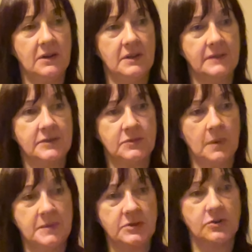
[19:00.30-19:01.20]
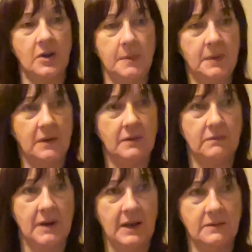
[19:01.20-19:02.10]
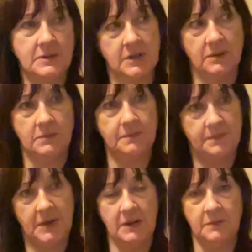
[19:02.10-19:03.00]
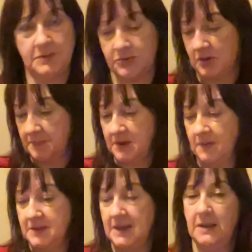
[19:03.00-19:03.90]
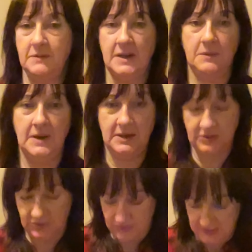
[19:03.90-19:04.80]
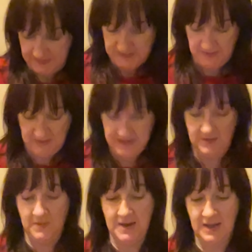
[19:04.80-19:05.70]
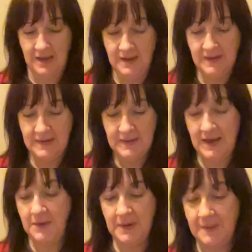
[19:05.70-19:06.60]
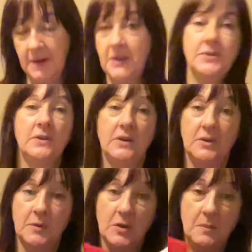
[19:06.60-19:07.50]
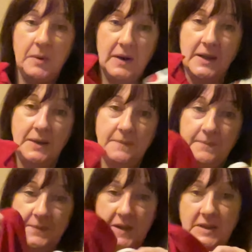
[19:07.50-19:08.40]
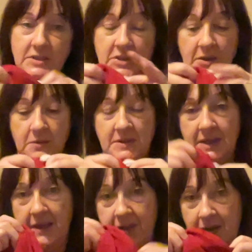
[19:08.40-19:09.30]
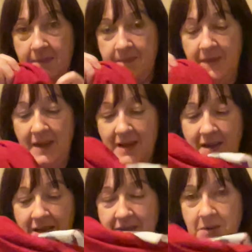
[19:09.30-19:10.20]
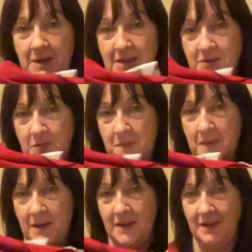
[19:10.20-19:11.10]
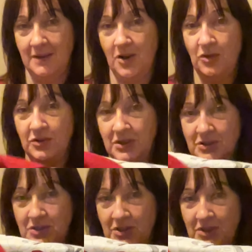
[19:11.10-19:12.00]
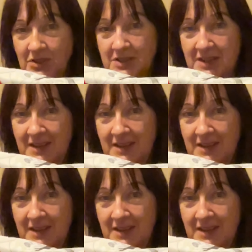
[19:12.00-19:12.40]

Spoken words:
and they've swapped the striping round to go, you know, stripes going down that way and stripes going that way. Anyway, I thought I could combine these 2 together, so I'll end up with my Olya shirt,